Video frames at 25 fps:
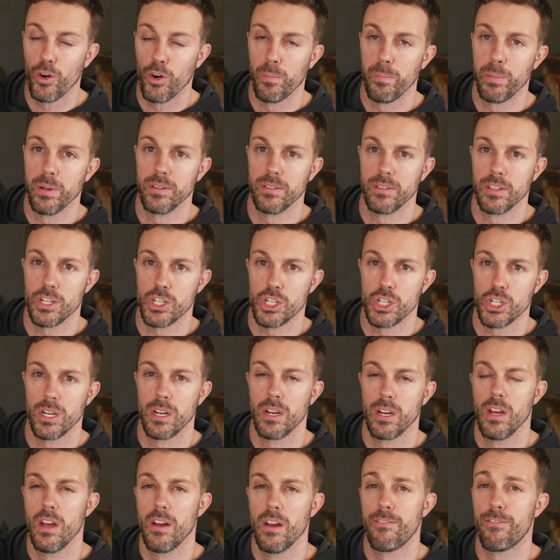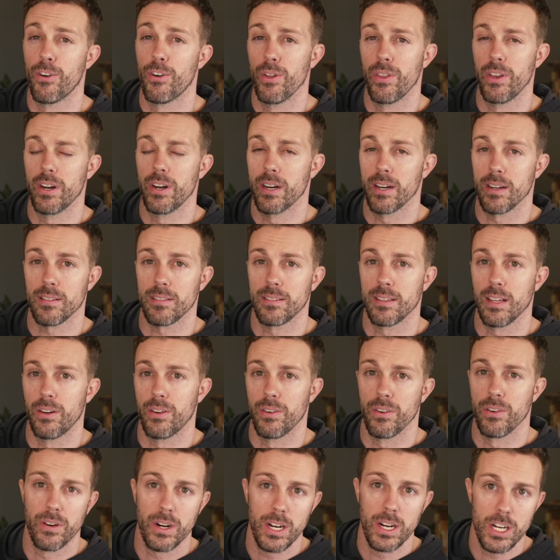position for their
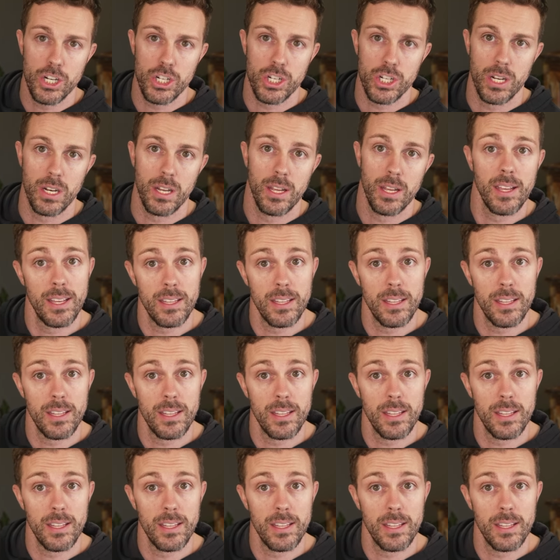acceleration,